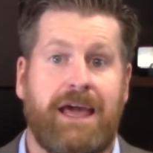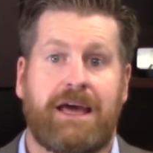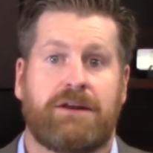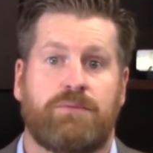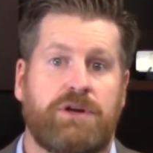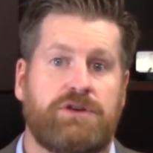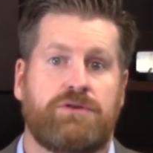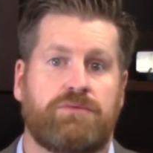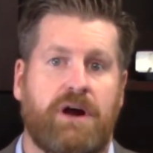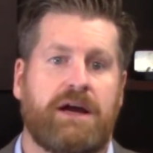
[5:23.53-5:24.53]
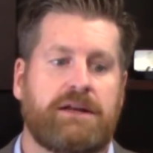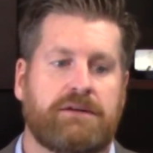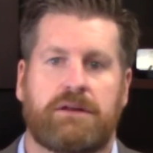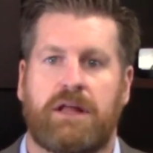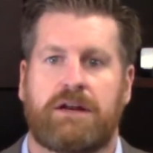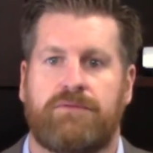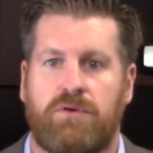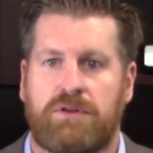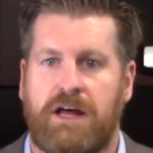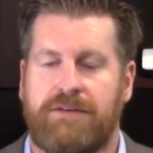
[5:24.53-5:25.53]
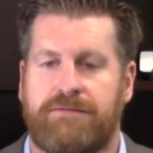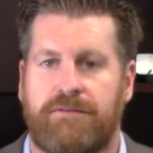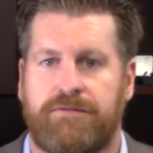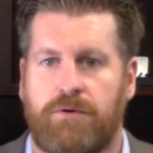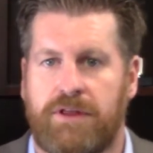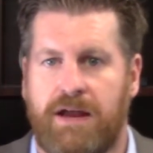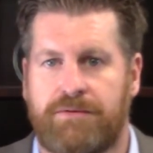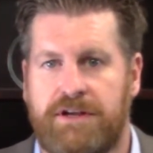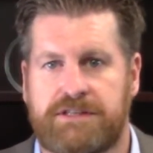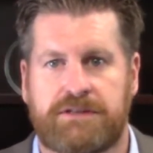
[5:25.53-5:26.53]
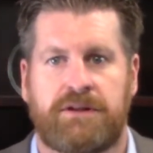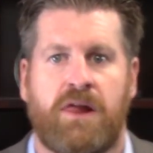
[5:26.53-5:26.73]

And we do write a lot of whole life for that reason.